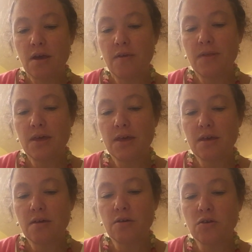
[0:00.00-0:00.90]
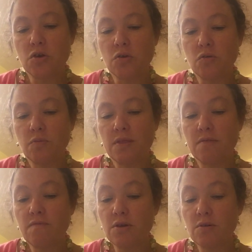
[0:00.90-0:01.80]
and they are used when
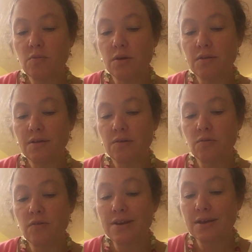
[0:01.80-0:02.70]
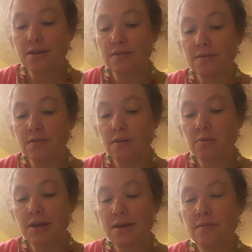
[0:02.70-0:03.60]
the root word already ends in
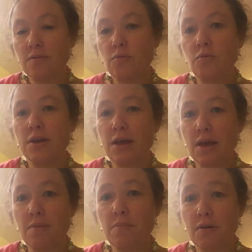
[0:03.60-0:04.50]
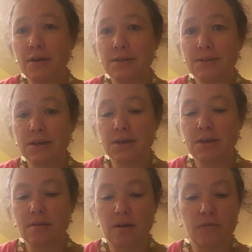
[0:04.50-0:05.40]
double S or in MIT,